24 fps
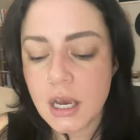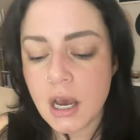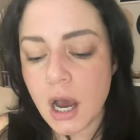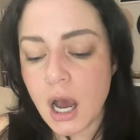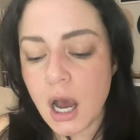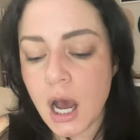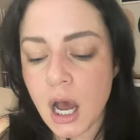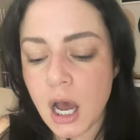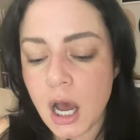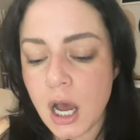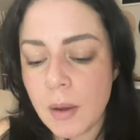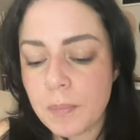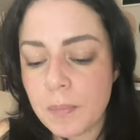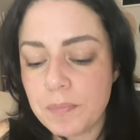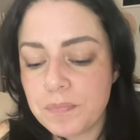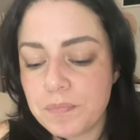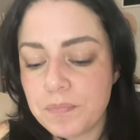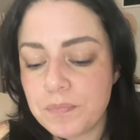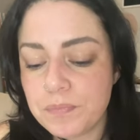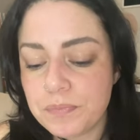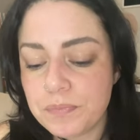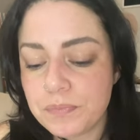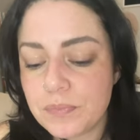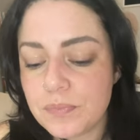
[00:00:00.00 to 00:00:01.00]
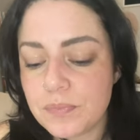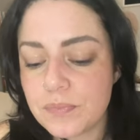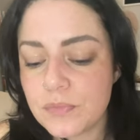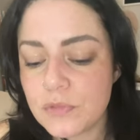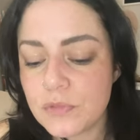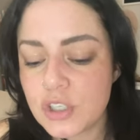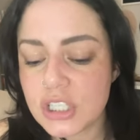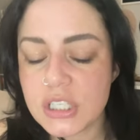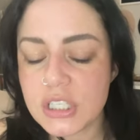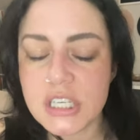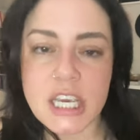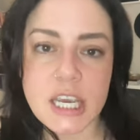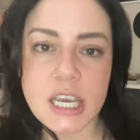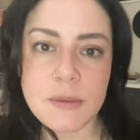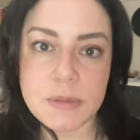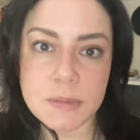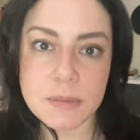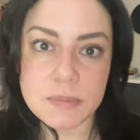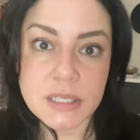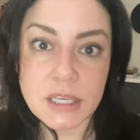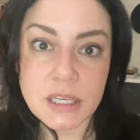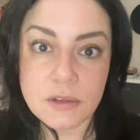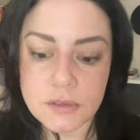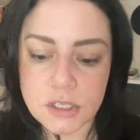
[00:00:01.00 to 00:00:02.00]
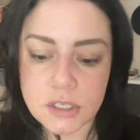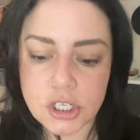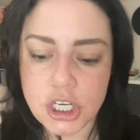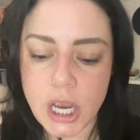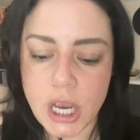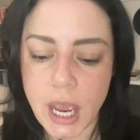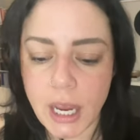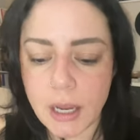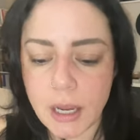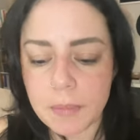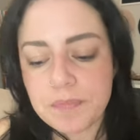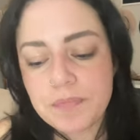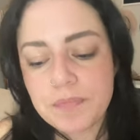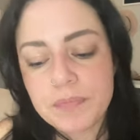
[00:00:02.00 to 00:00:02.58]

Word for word: um, just to keep themselves in check.